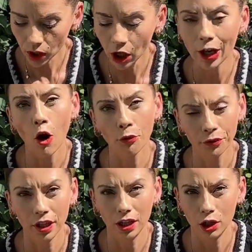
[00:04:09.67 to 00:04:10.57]
I
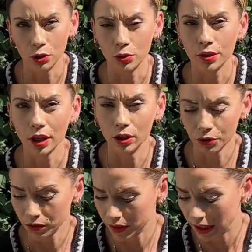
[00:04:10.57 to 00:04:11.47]
often lose a
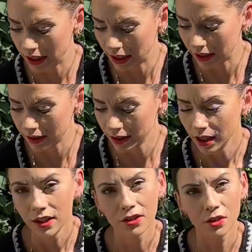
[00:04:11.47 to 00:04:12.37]
lot of seedlings.
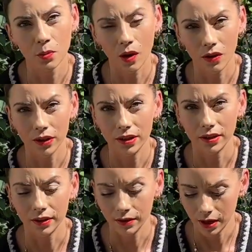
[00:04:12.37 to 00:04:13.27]
So what I
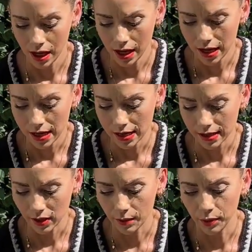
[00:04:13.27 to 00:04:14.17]
do
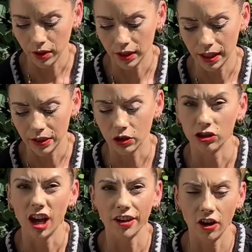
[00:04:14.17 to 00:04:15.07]
is I put the lid
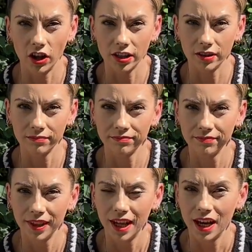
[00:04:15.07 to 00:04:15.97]
on at night,
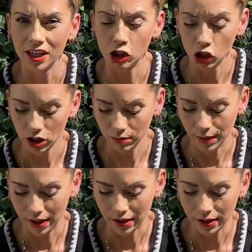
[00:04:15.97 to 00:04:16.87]
and it just
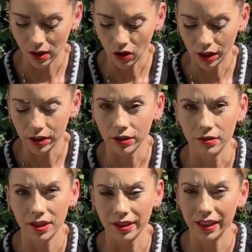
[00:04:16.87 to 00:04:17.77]
means that I know
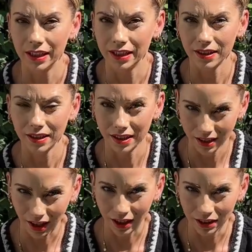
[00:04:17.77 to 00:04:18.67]
the seedlings are
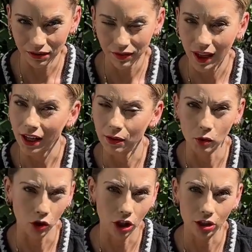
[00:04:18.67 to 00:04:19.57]
safe and I'm
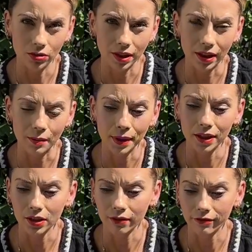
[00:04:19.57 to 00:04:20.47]
not going to lose any,
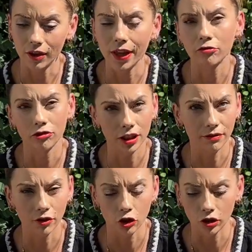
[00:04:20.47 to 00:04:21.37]
because I find that really
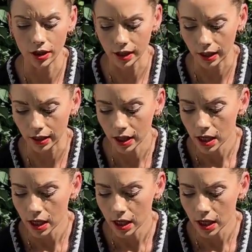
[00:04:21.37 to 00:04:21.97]
frustrating.